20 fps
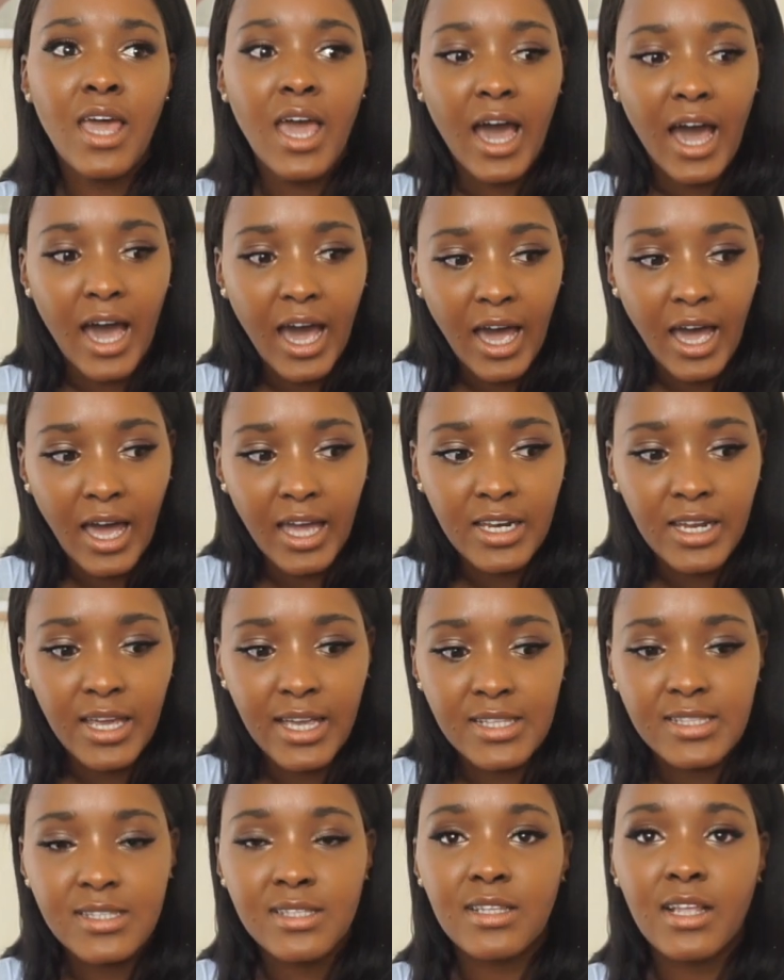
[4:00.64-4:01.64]
and
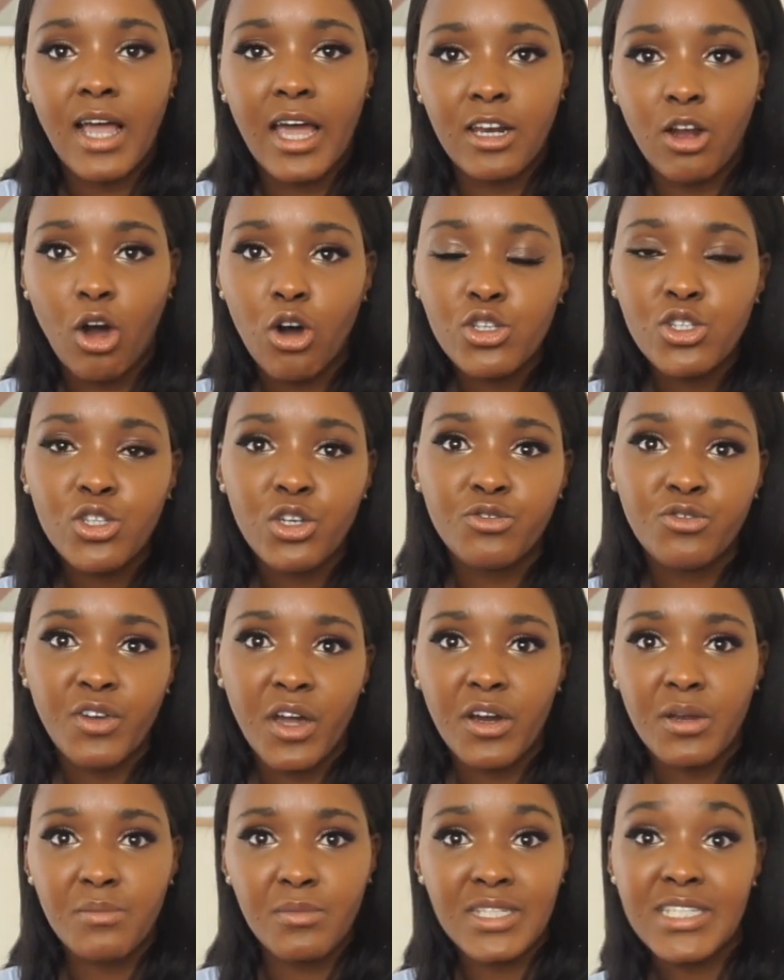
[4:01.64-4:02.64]
it's and also
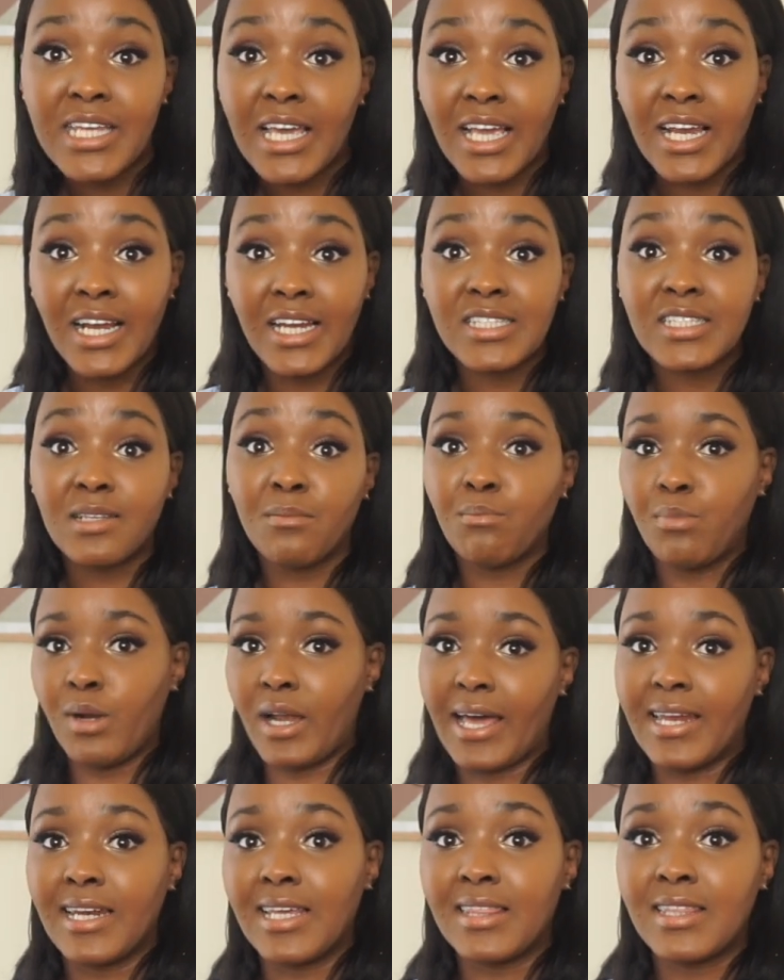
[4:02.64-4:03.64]
very meticulous in
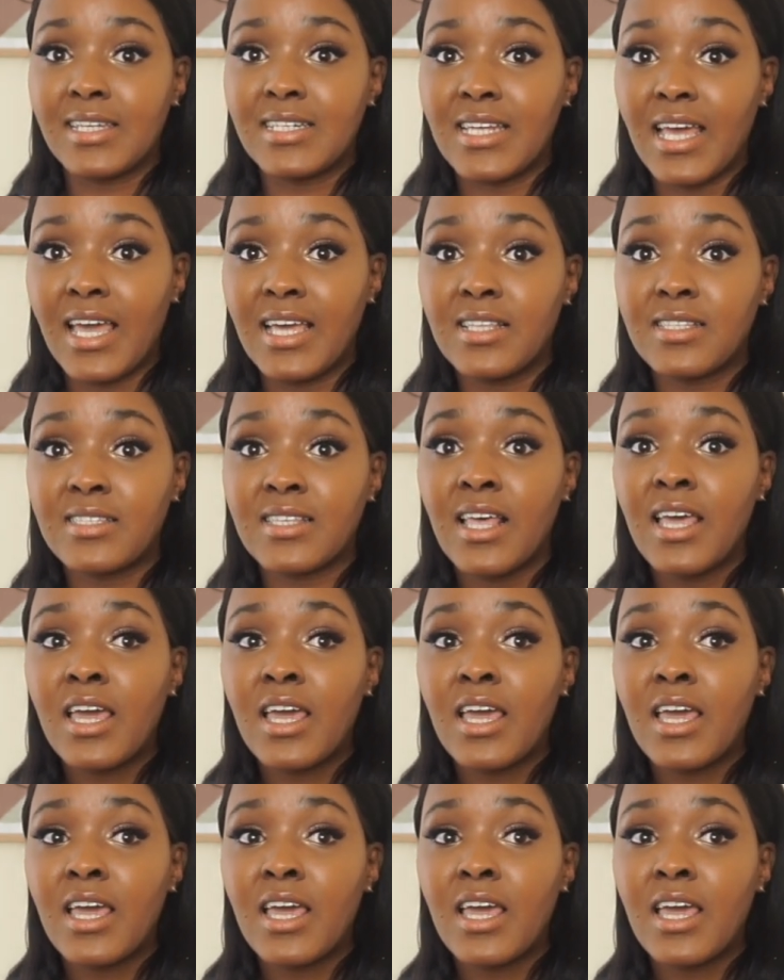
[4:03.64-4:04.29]
planning the date